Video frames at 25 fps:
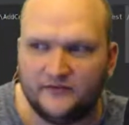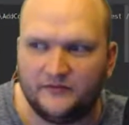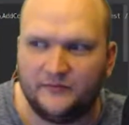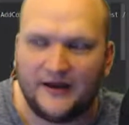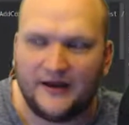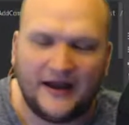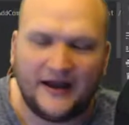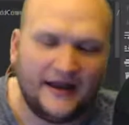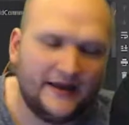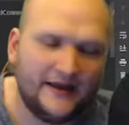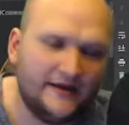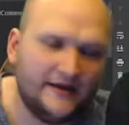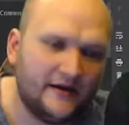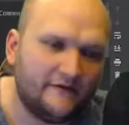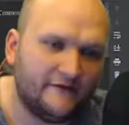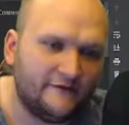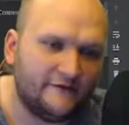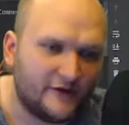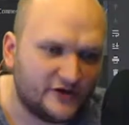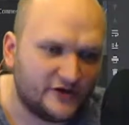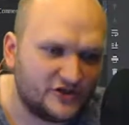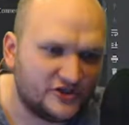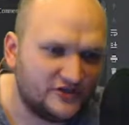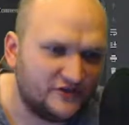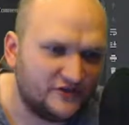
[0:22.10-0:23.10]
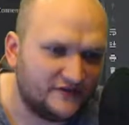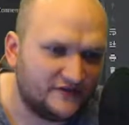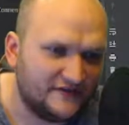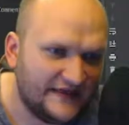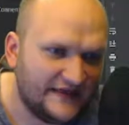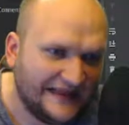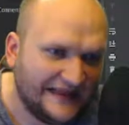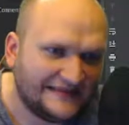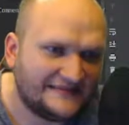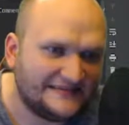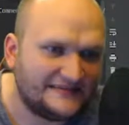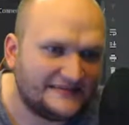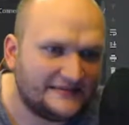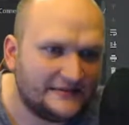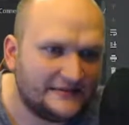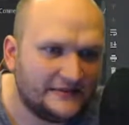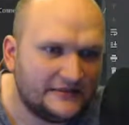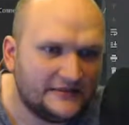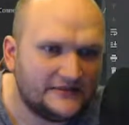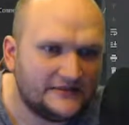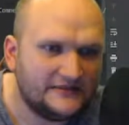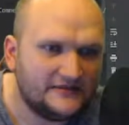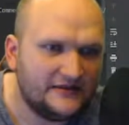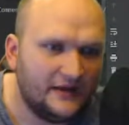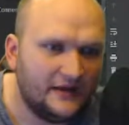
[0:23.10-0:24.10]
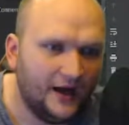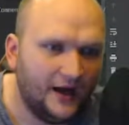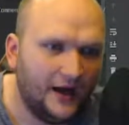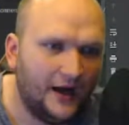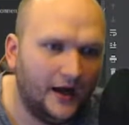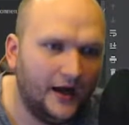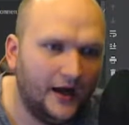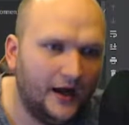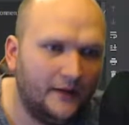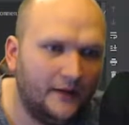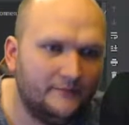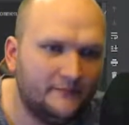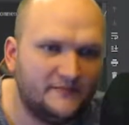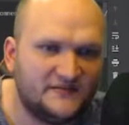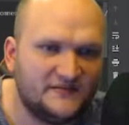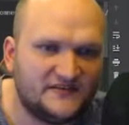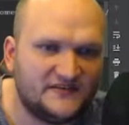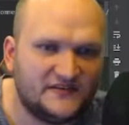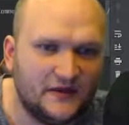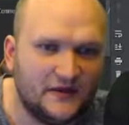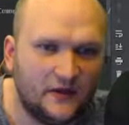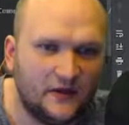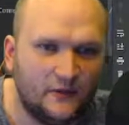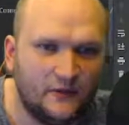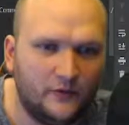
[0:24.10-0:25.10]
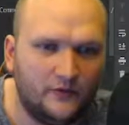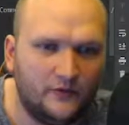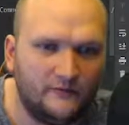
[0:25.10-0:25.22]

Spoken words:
by a functional test. So